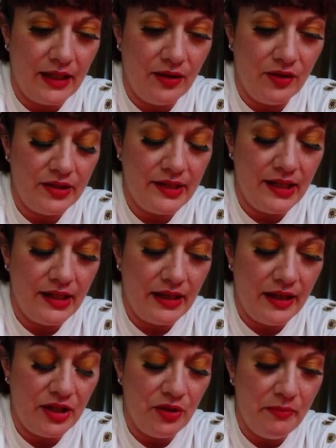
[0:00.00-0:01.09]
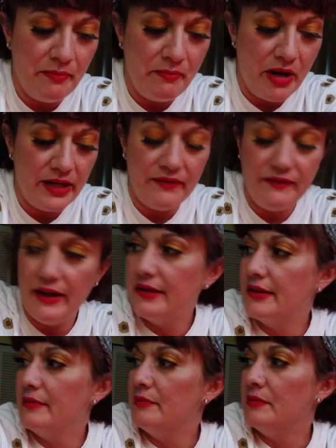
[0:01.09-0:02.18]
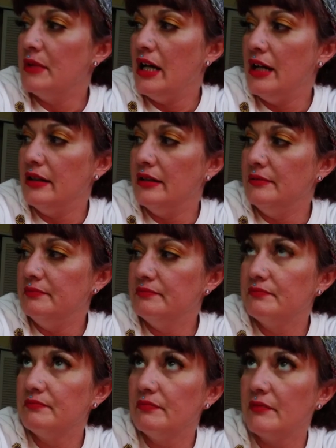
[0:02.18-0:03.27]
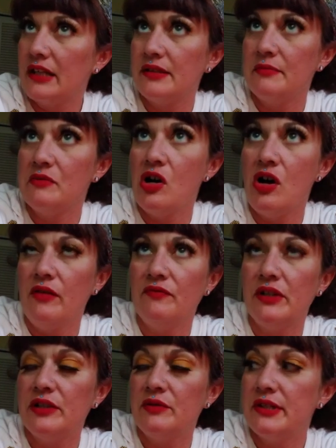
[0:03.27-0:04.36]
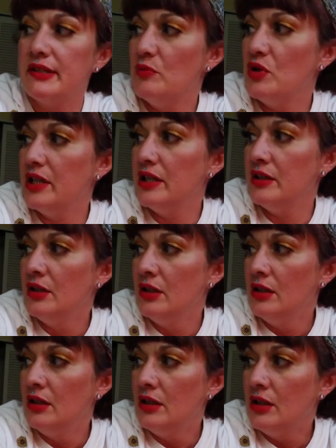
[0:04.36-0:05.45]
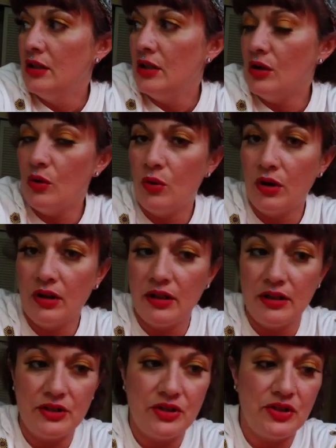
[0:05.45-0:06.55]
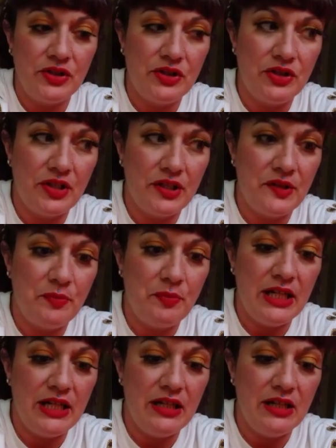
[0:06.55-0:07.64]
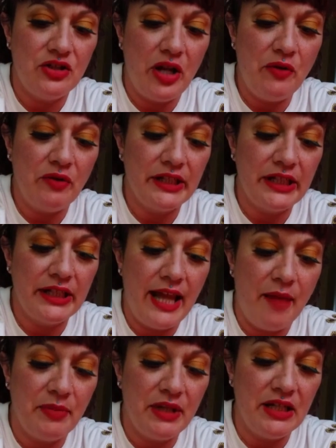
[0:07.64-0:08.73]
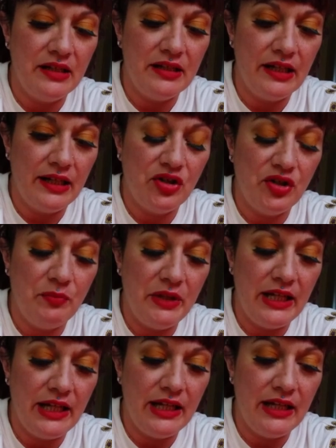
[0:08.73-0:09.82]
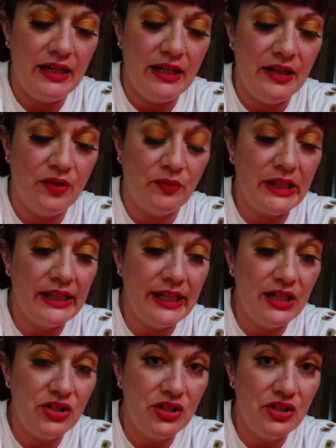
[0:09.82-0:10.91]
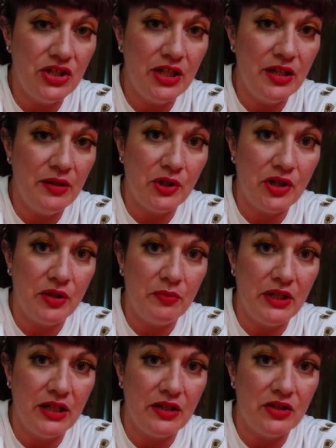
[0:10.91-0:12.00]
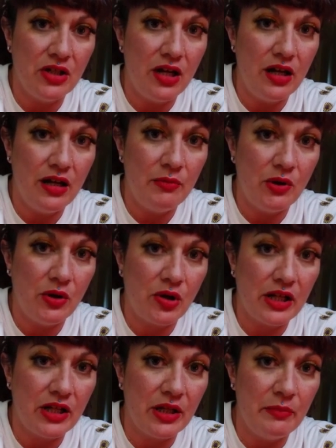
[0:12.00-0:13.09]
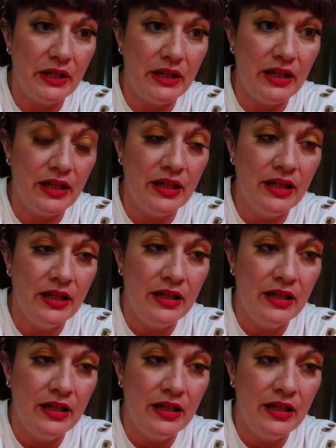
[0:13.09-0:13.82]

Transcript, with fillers: it looks like you might have had some um, like some conflict with someone or just be generally unhappy and it could be in a relationship it could be at a job or it could be